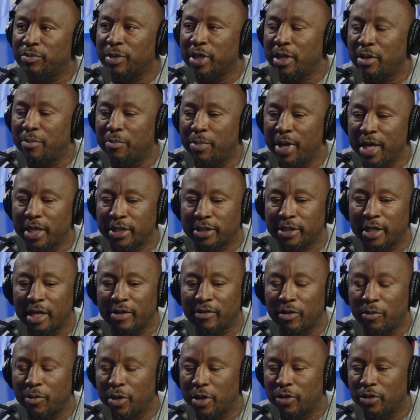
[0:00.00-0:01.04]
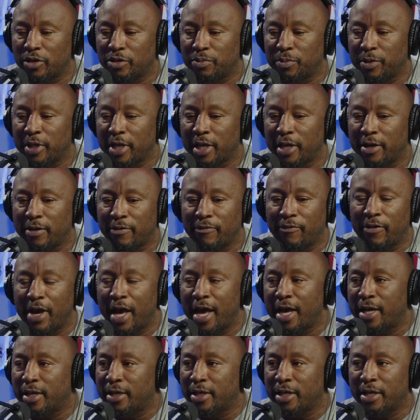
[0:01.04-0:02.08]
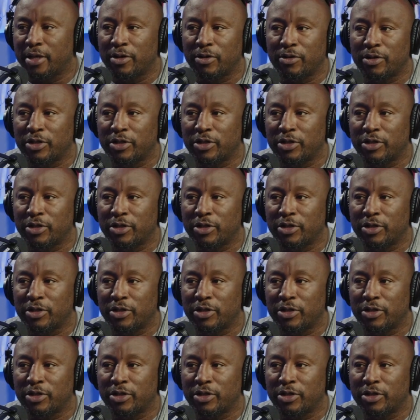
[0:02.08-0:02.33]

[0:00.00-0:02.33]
and be the best at it, whether it's playing the violin